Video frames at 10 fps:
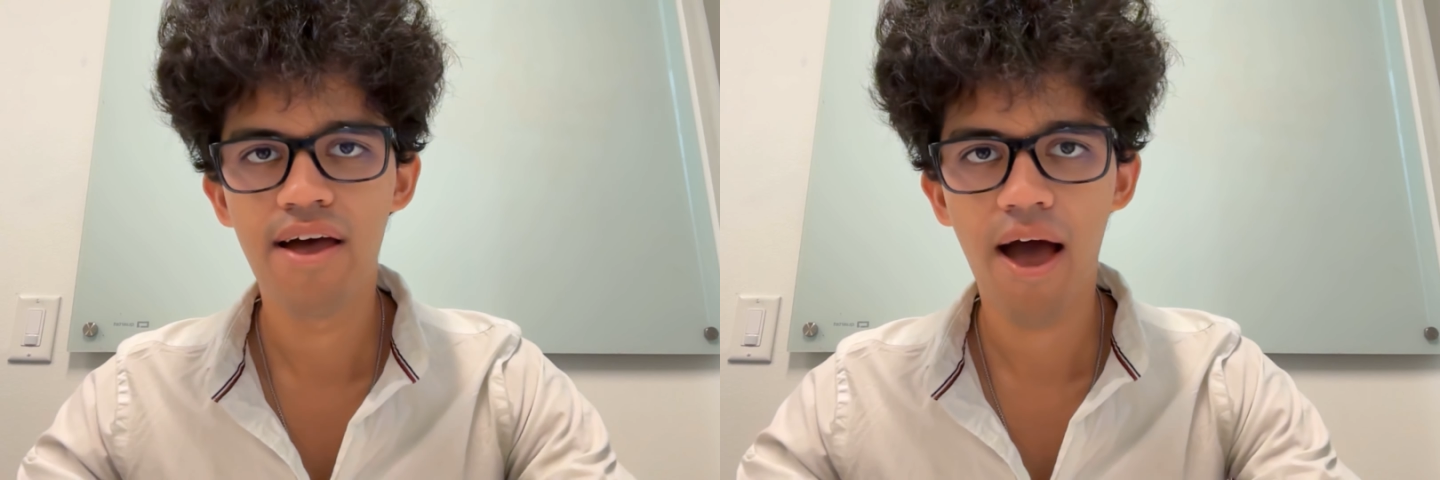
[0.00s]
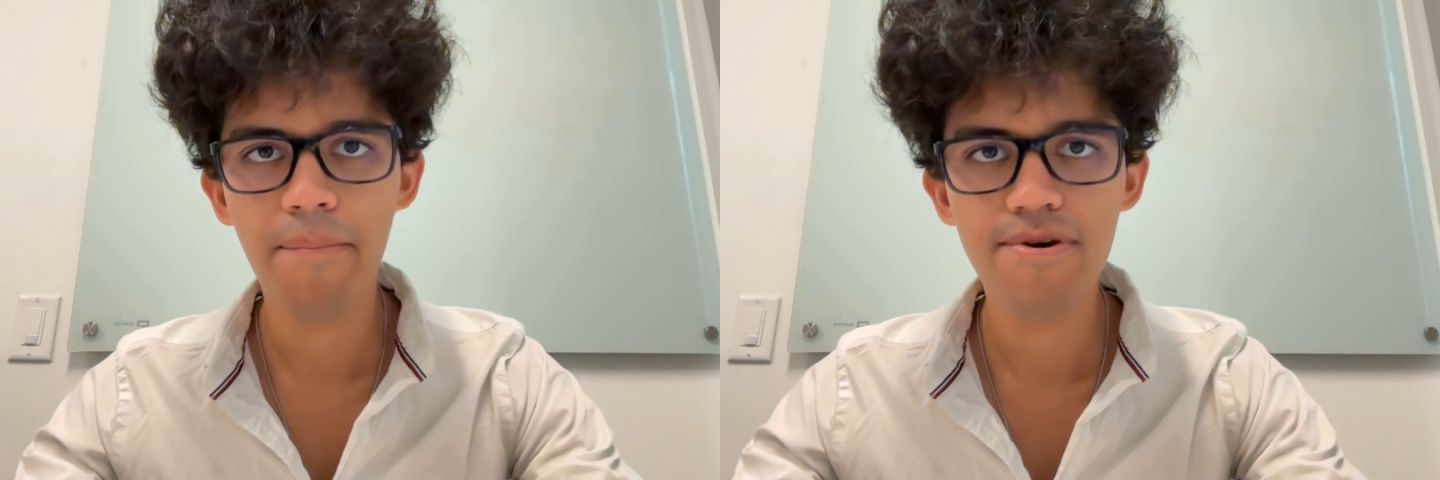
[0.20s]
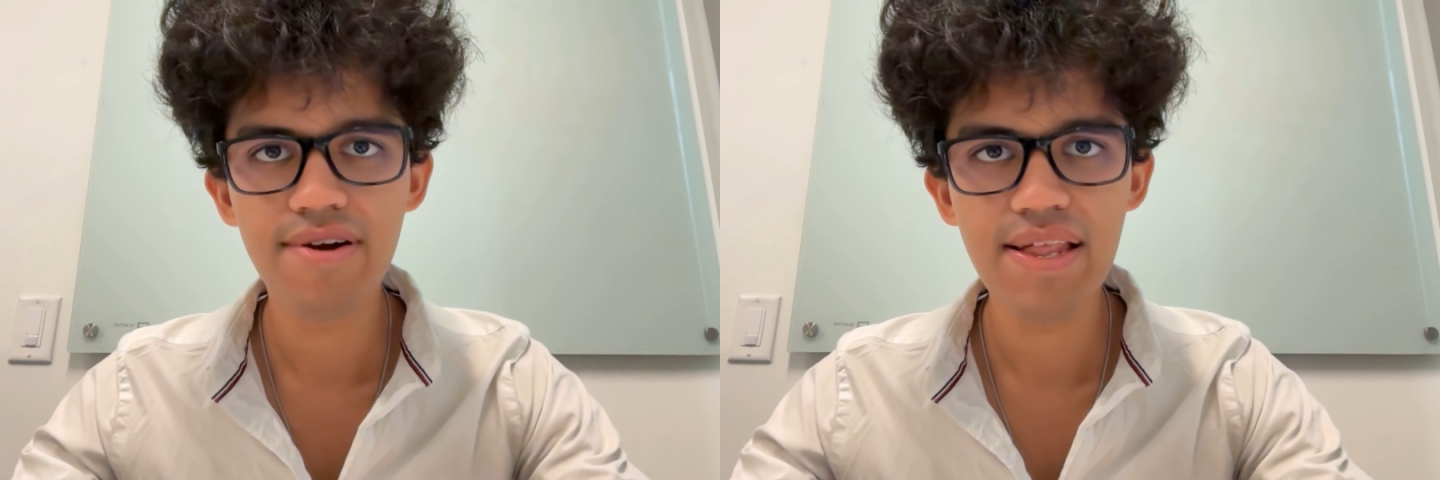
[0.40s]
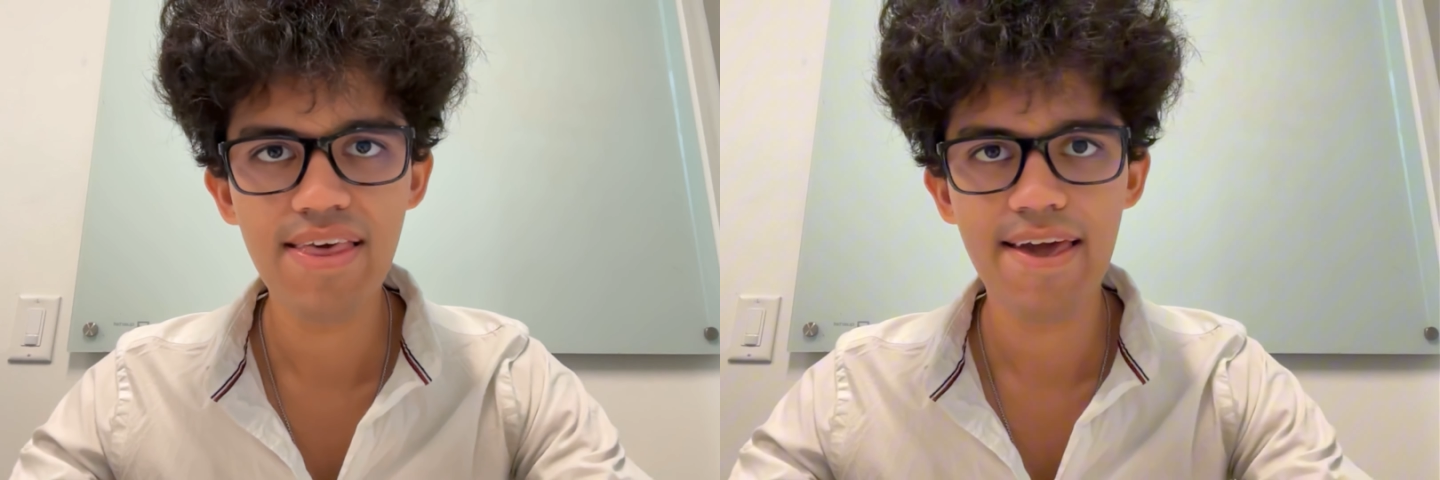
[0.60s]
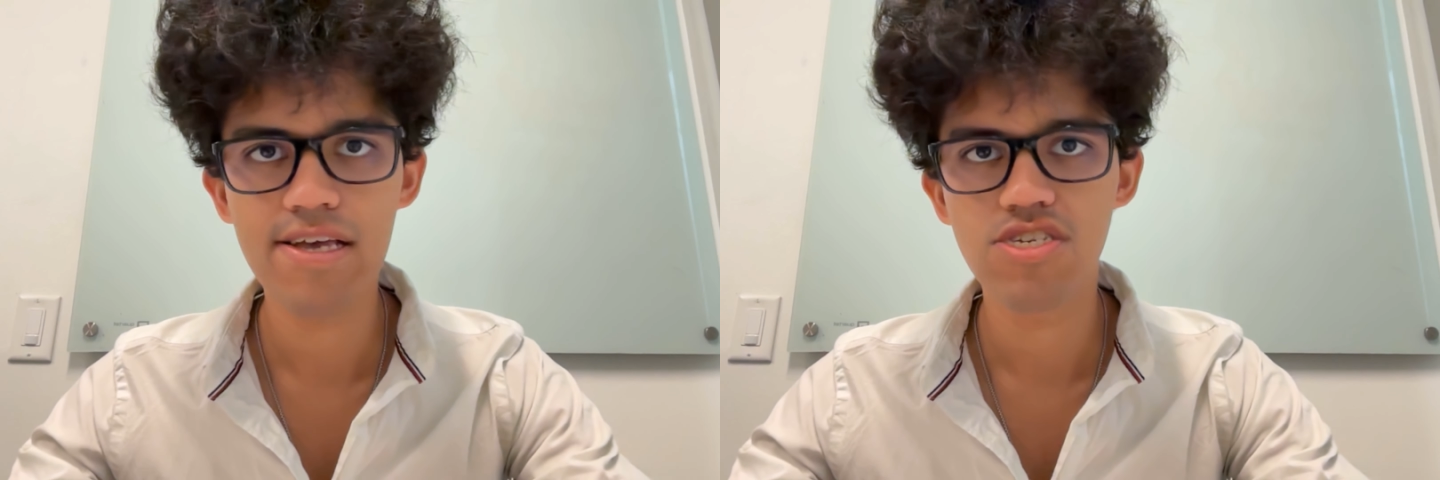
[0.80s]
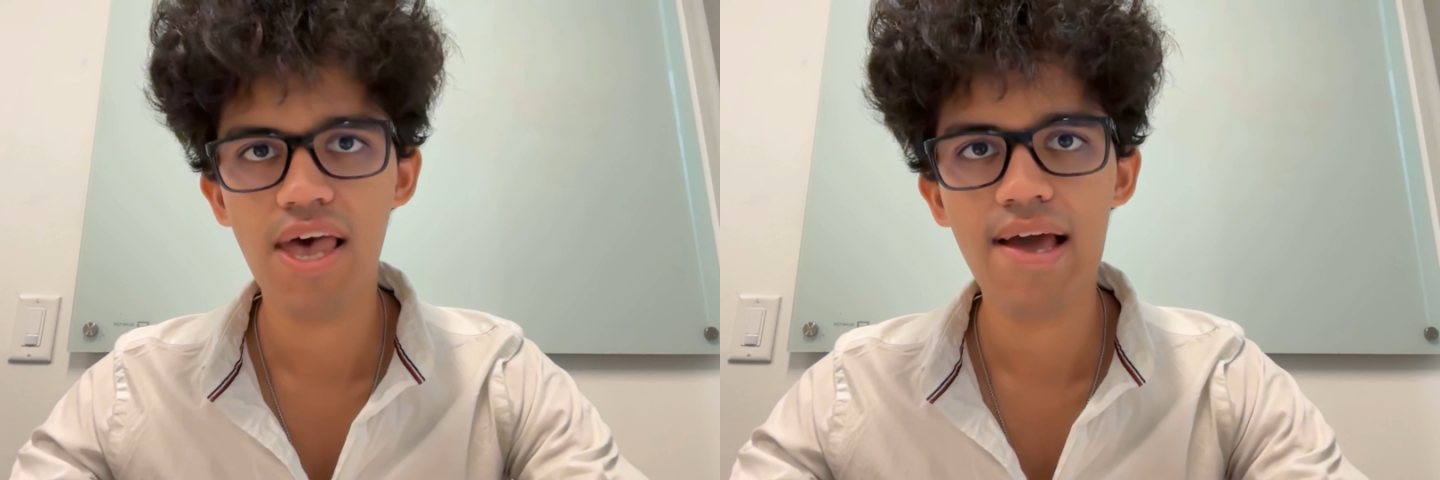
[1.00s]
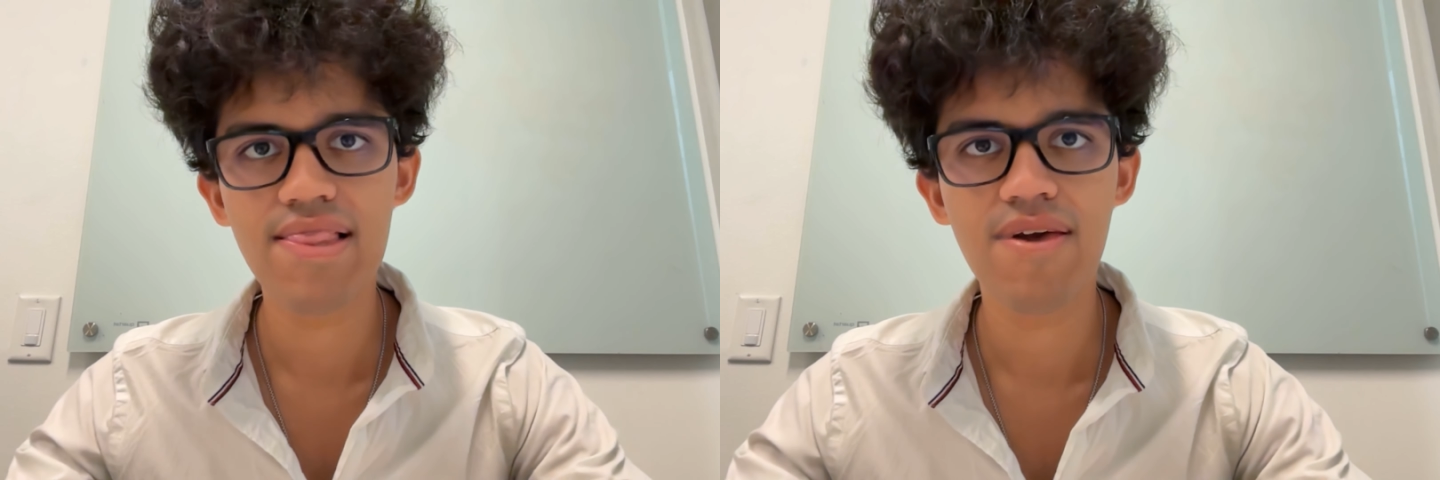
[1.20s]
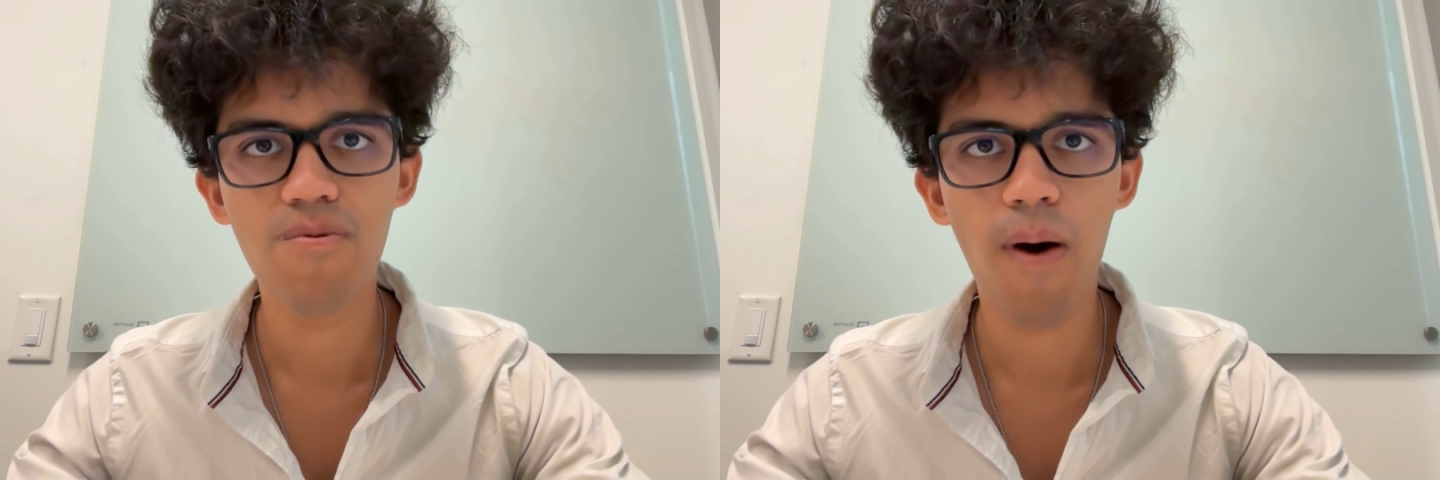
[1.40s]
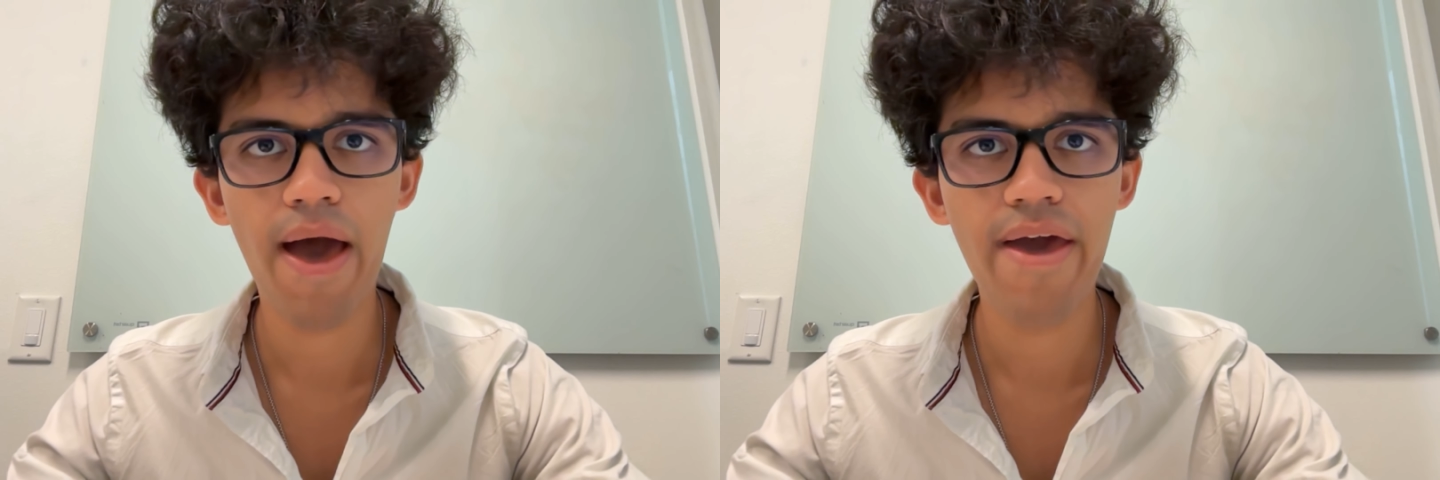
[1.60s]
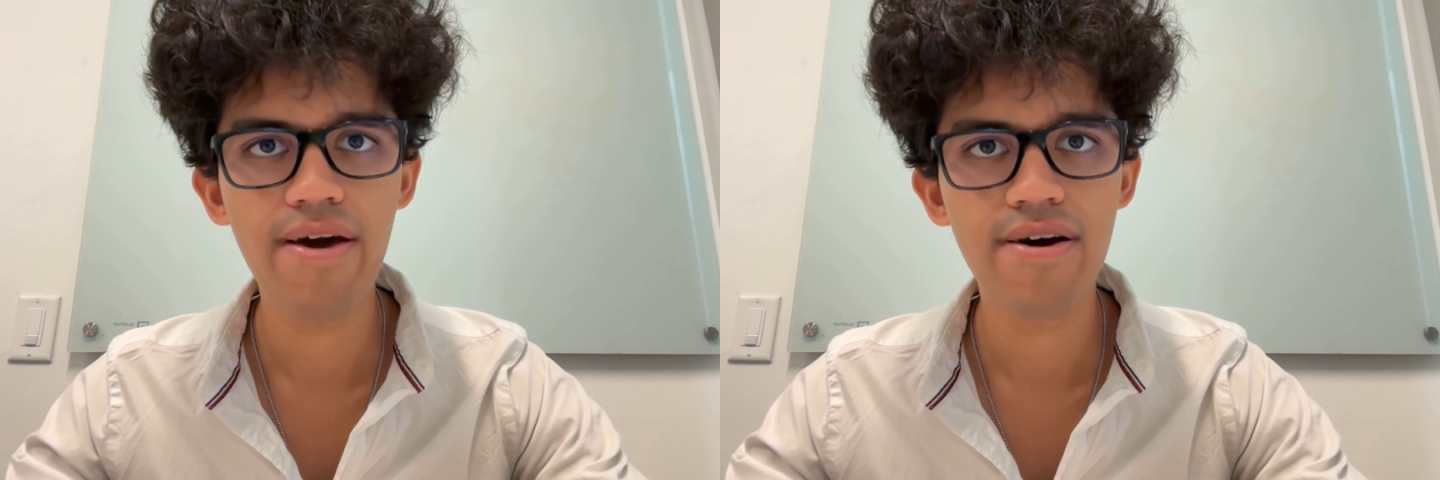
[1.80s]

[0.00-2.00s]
I'm going to tell you exactly why